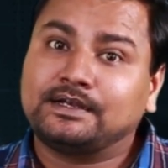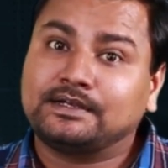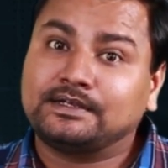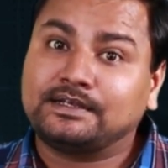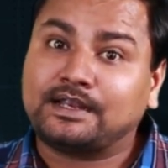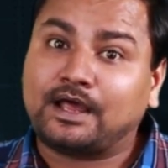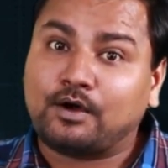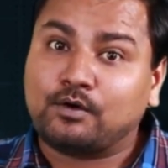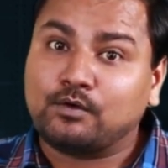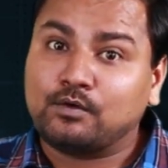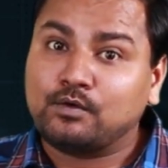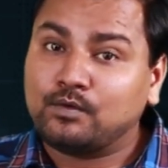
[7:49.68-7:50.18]

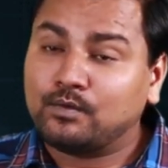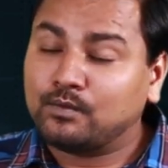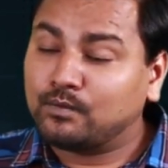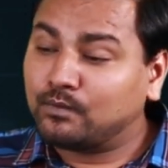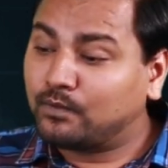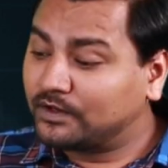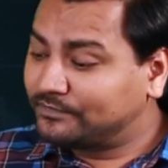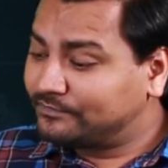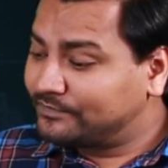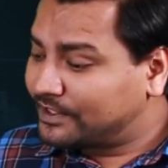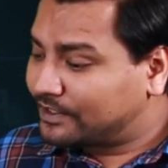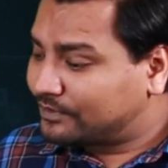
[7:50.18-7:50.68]
Now
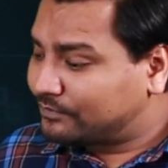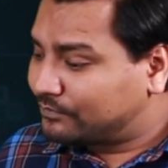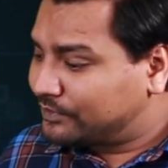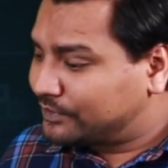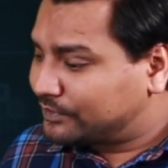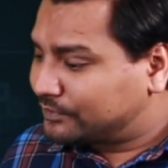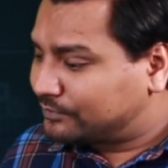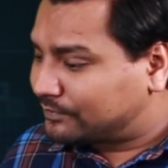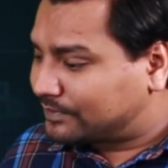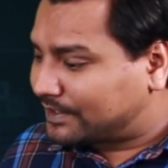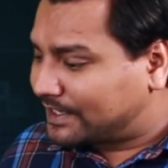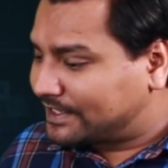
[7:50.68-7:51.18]
what we are
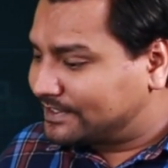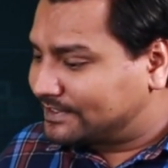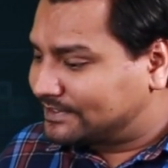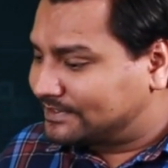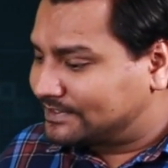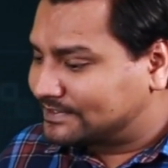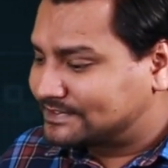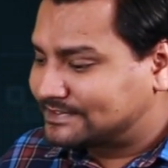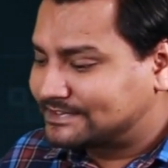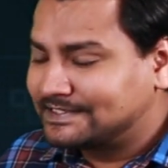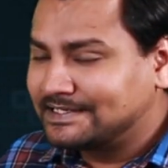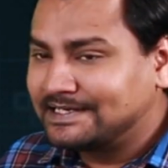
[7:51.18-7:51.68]
going to write
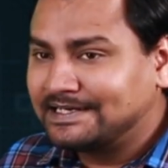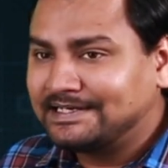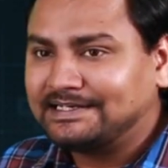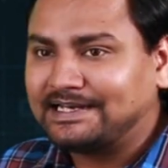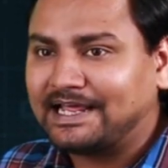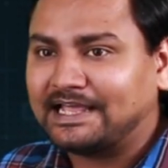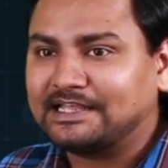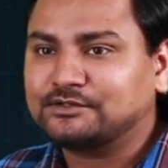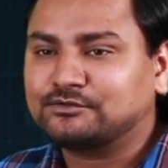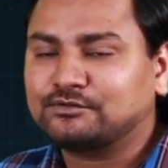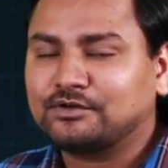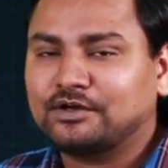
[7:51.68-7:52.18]
this
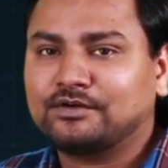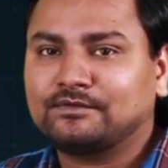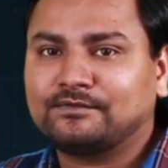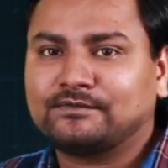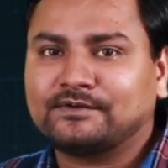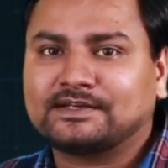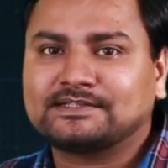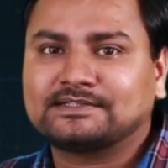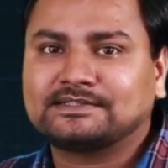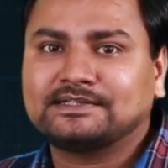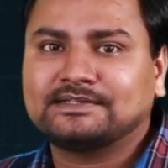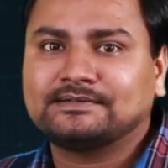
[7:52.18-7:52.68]
tan square of
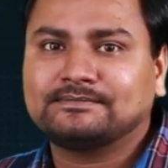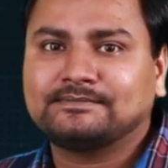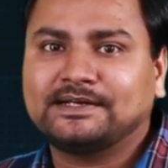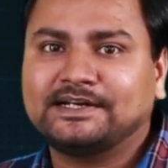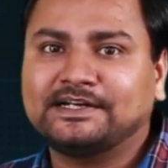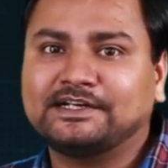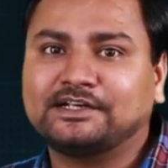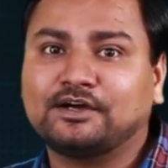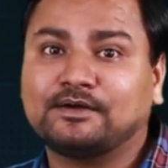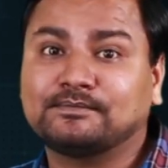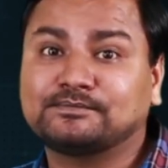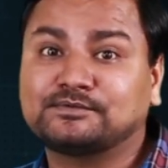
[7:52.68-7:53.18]
x
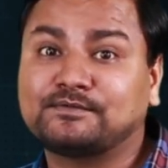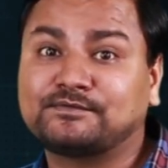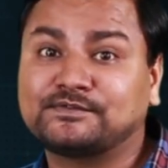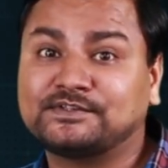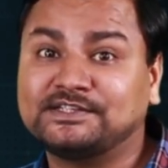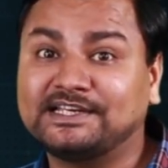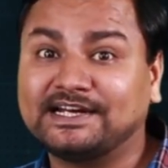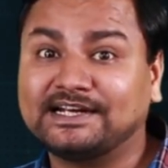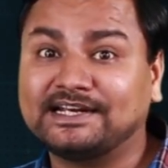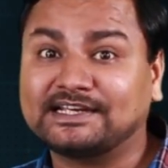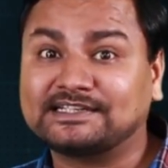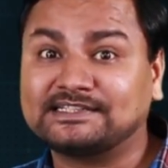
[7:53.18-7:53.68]
in terms of
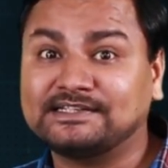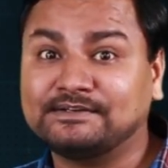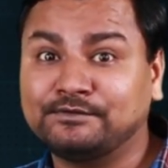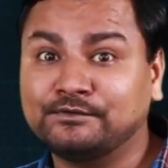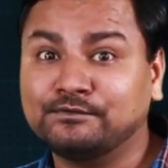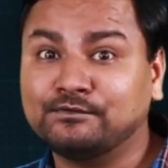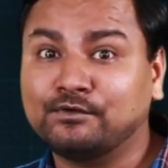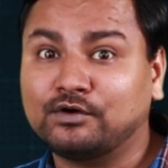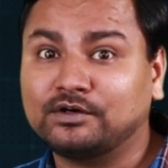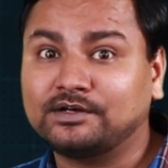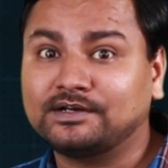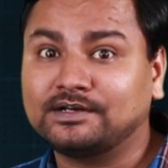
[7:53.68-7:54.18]
secant x, if you
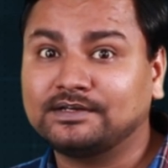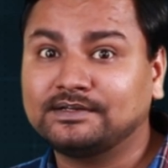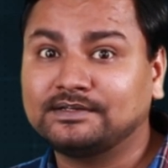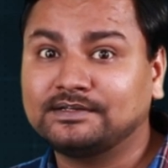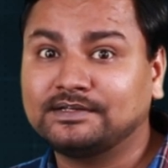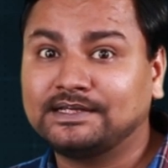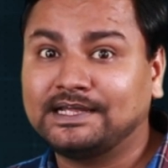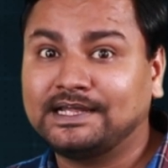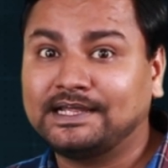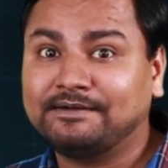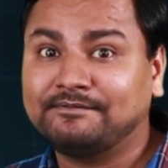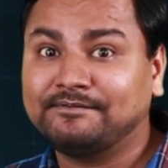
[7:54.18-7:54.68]
want
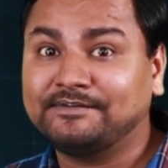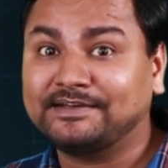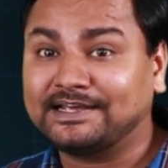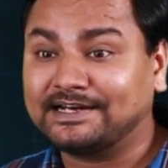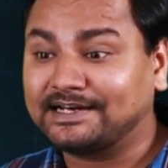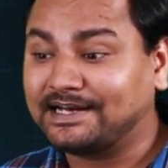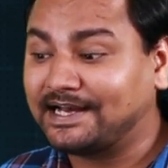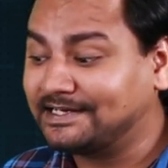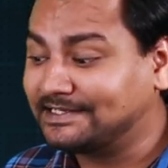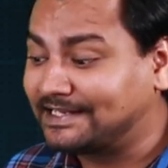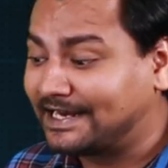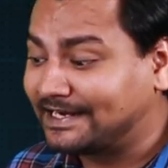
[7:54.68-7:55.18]
we can
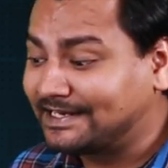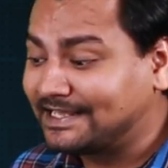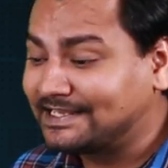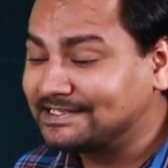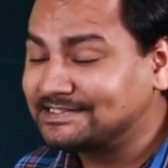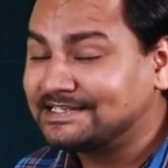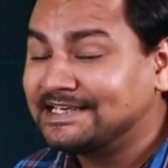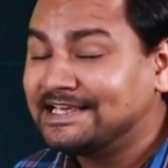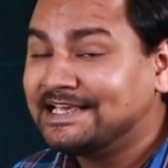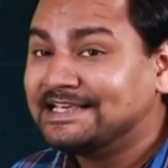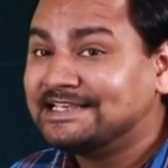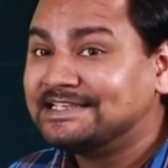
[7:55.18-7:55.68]
write that
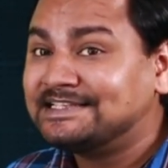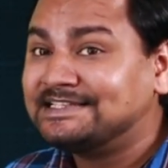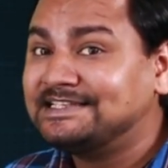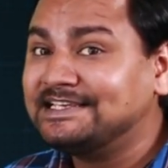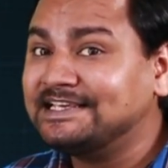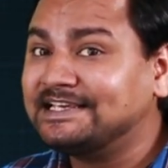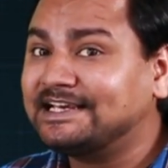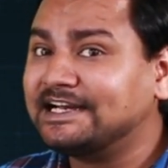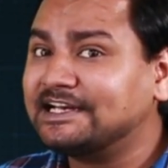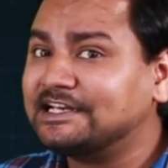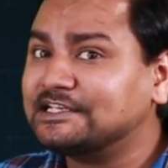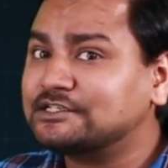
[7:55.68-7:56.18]
as
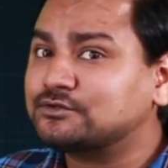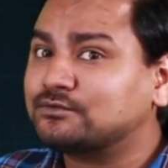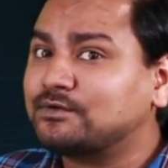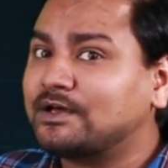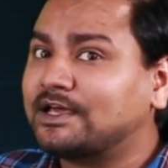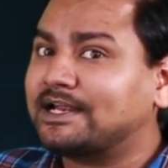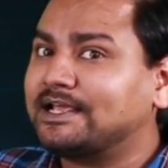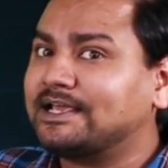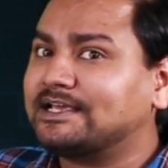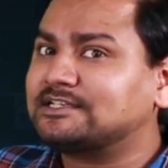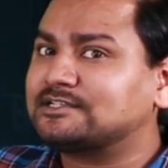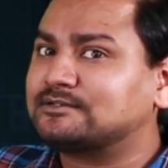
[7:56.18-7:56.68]
secant
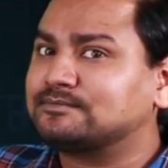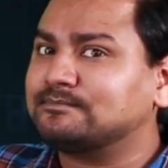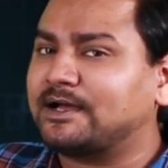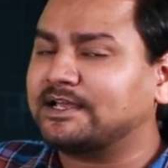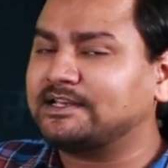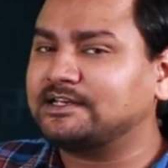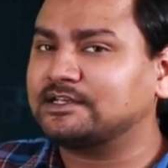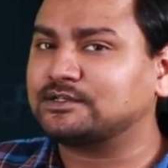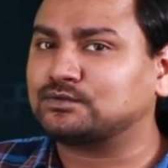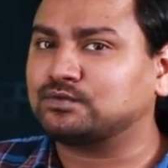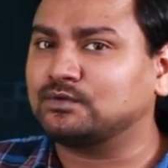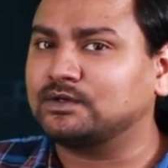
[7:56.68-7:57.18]
square x
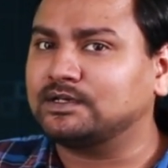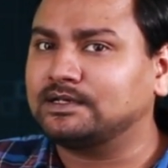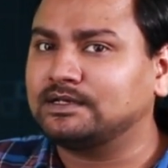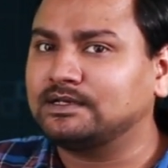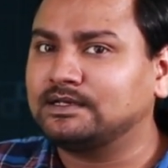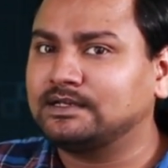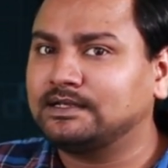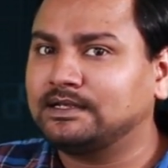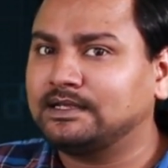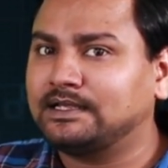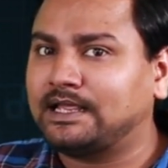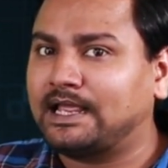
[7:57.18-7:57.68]
minus 1.
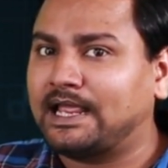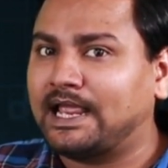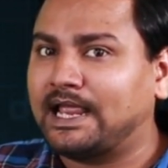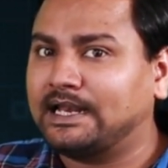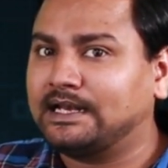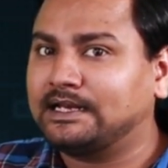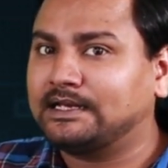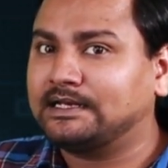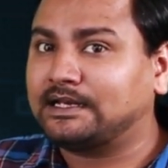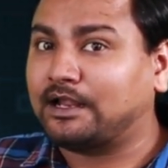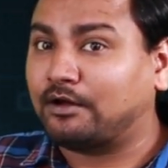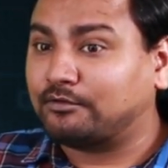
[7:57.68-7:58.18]

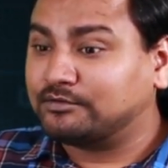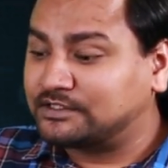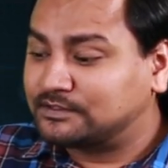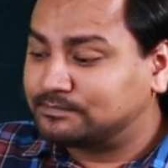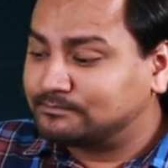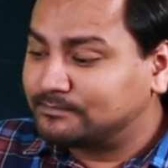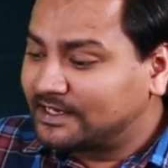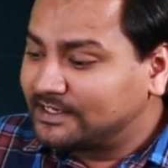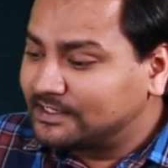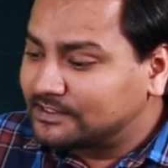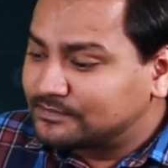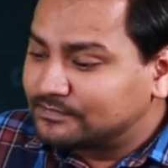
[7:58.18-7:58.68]
Now this
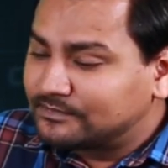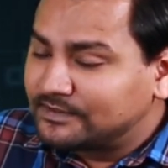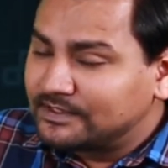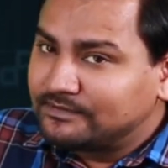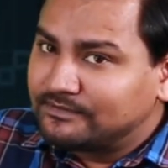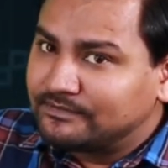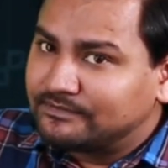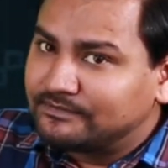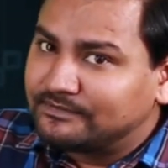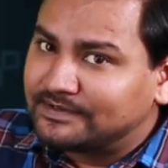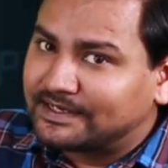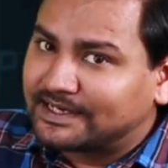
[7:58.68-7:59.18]
minus 1
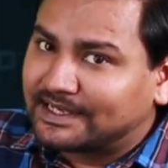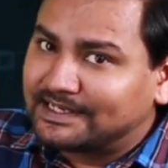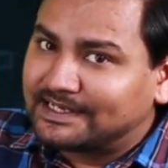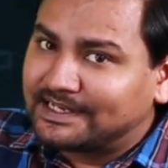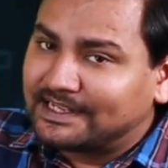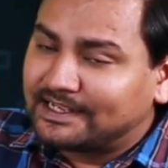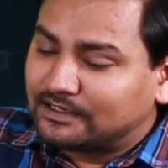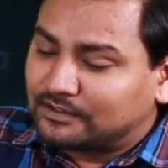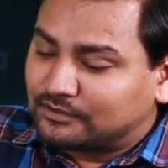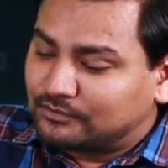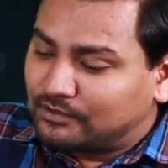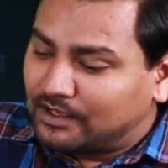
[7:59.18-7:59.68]
we can
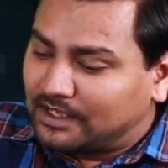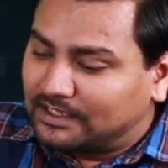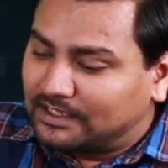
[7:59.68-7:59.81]
take to